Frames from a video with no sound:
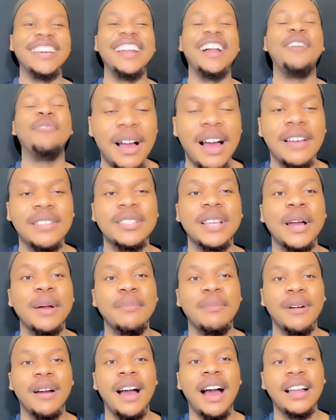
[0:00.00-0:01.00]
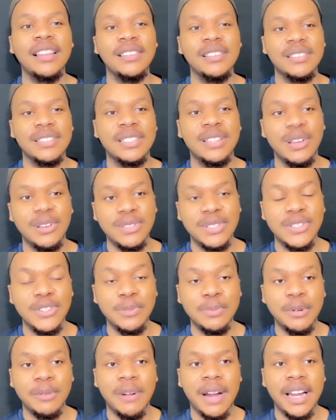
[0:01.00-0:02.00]
I, I was like, bro, I look so
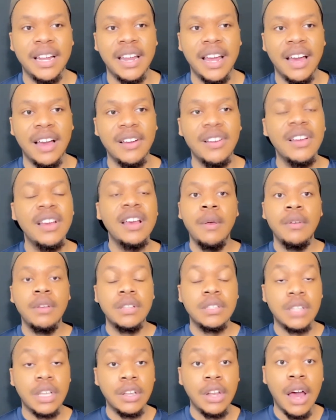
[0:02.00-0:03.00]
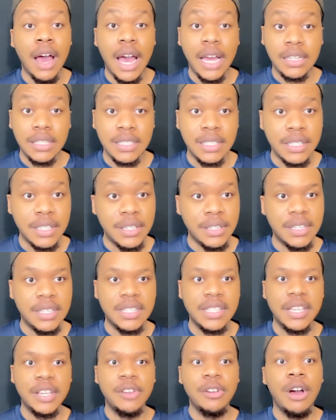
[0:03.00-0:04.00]
stupid right now. So, you know, I had to still
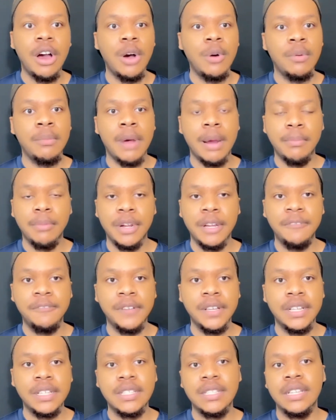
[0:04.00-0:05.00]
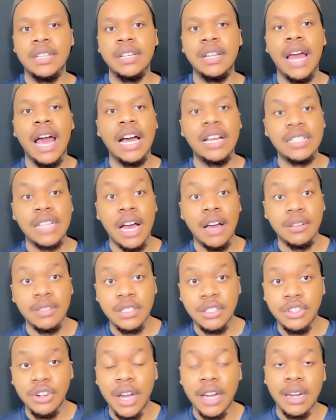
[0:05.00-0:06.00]
continue on with my briefings. And as I was
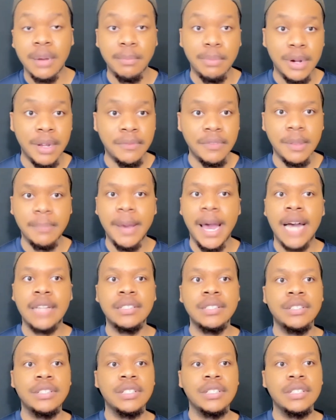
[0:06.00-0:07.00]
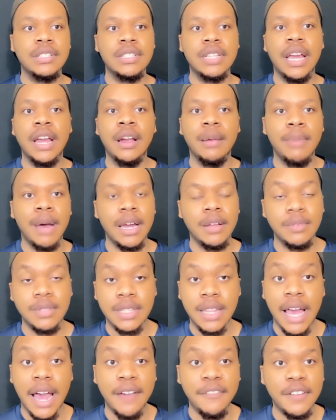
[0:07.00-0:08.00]
trying to brief the passengers, everybody was
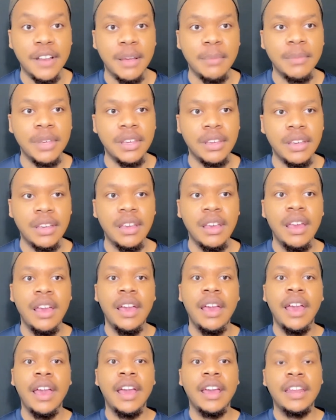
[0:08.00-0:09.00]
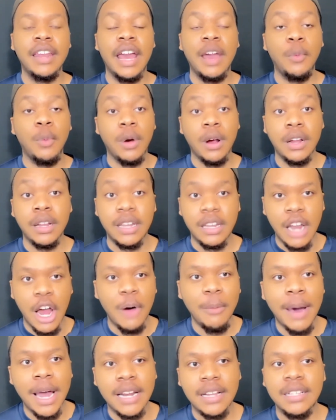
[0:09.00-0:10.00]
laughing at me. And they were,
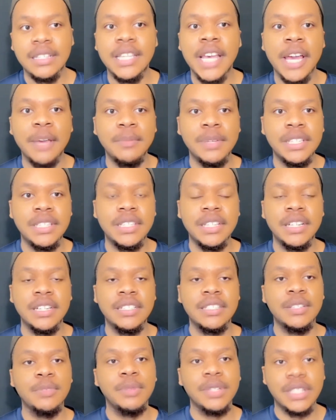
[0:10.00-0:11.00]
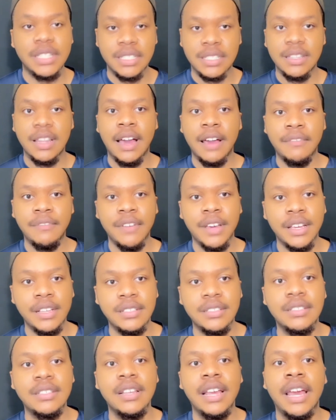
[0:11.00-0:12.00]
nobody could take me seriously with this life
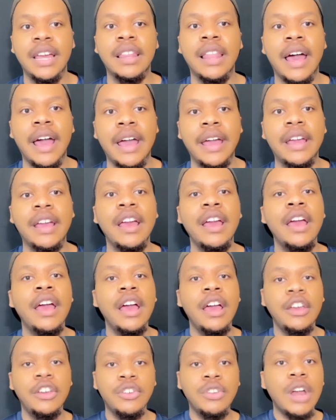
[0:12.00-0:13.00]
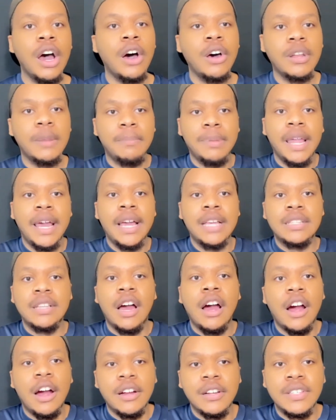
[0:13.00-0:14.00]
vest. And like, you know, the planes are
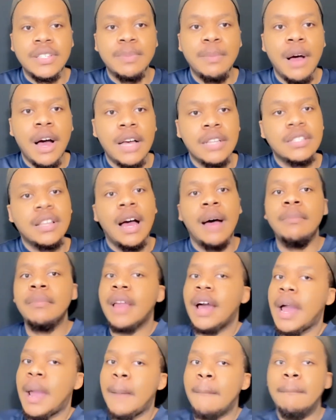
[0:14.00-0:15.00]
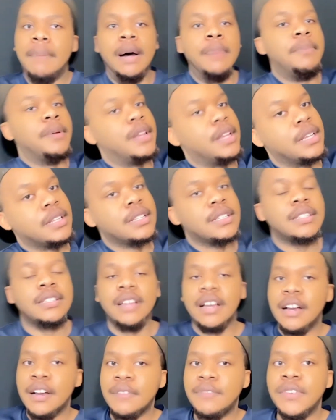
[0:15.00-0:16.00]
already small. So I'm like bumping into
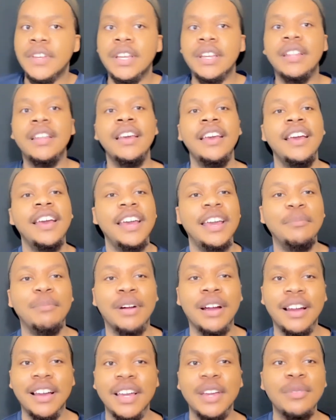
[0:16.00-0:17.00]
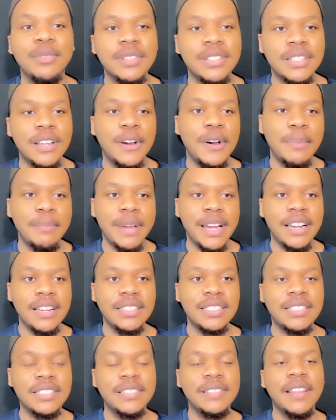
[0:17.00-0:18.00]
stuff. And, bro, it was so
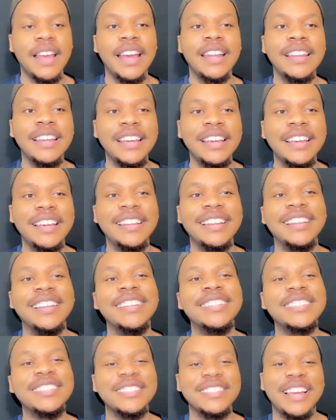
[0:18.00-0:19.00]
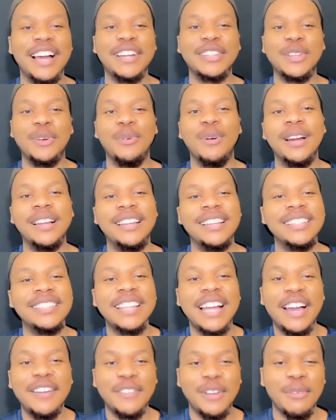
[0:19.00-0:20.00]
embarrassing. And then this is like the worst, this is
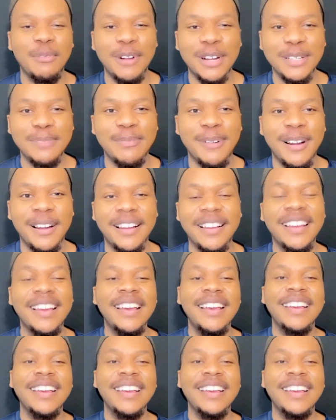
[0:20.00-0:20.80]
not even the worst part.